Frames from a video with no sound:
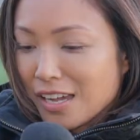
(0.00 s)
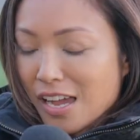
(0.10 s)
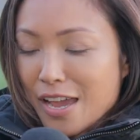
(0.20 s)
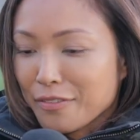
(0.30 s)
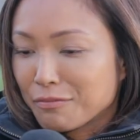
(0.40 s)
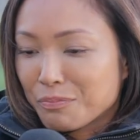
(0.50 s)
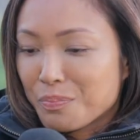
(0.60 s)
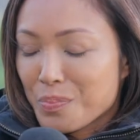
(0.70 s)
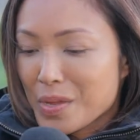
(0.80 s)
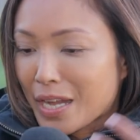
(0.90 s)
I've
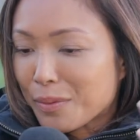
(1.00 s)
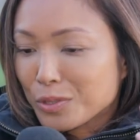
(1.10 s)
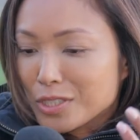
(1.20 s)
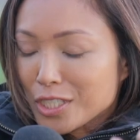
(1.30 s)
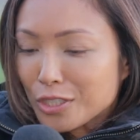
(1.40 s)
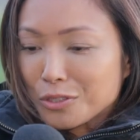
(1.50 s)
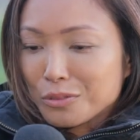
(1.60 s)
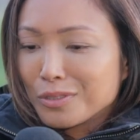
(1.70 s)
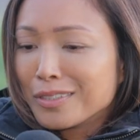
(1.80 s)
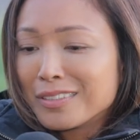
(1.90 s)
been able
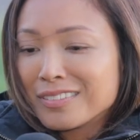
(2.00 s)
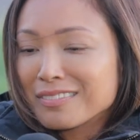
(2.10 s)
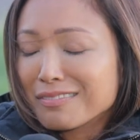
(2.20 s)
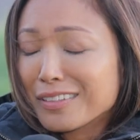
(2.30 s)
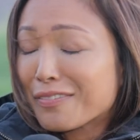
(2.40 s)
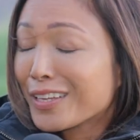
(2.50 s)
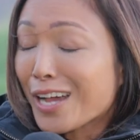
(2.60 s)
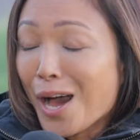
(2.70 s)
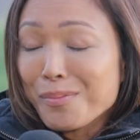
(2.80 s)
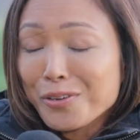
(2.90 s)
to live in
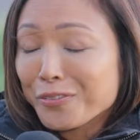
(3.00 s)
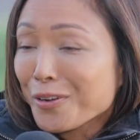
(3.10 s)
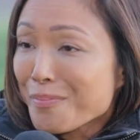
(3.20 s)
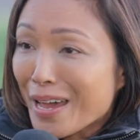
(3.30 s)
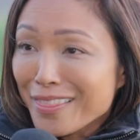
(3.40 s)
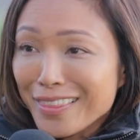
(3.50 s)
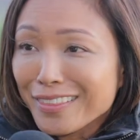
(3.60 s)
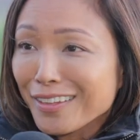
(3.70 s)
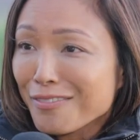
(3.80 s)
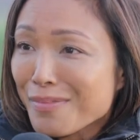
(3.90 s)
Cabo for a month
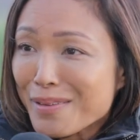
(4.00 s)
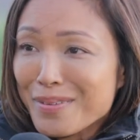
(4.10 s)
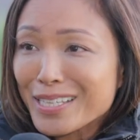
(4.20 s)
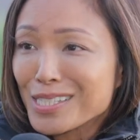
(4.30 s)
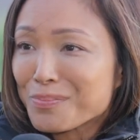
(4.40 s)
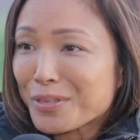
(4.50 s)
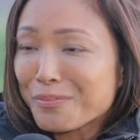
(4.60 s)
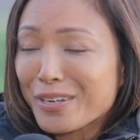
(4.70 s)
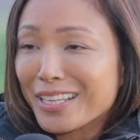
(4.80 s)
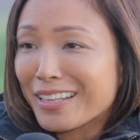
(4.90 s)
and live my best spring
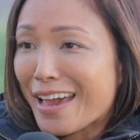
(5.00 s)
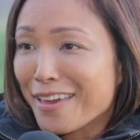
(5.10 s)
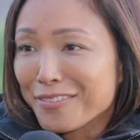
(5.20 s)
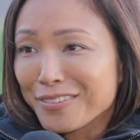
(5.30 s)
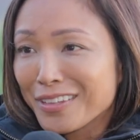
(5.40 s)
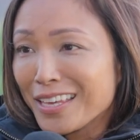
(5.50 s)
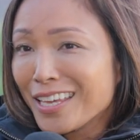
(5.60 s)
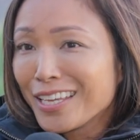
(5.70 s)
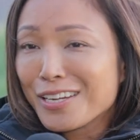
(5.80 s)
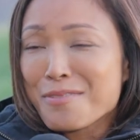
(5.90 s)
break life.
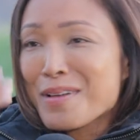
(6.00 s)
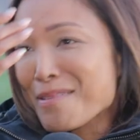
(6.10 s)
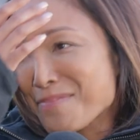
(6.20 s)
You know, my